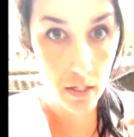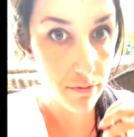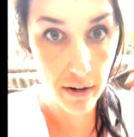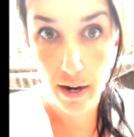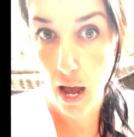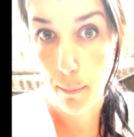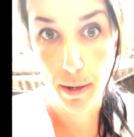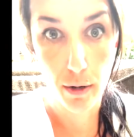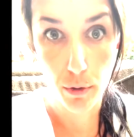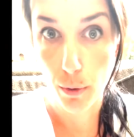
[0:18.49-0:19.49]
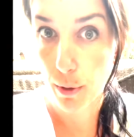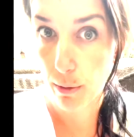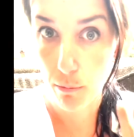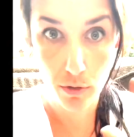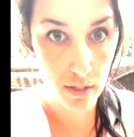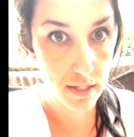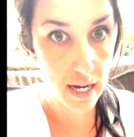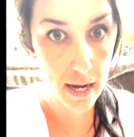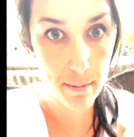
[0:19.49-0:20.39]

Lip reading: Very happy and outgoing most of the time.